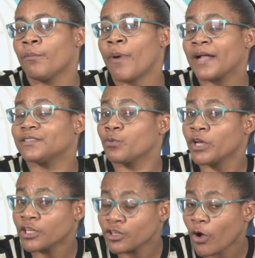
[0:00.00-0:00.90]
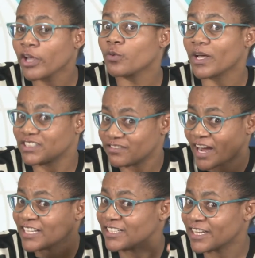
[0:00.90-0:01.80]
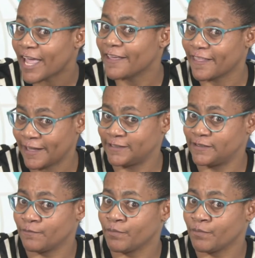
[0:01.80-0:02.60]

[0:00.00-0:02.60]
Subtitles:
But we know it was divided like that.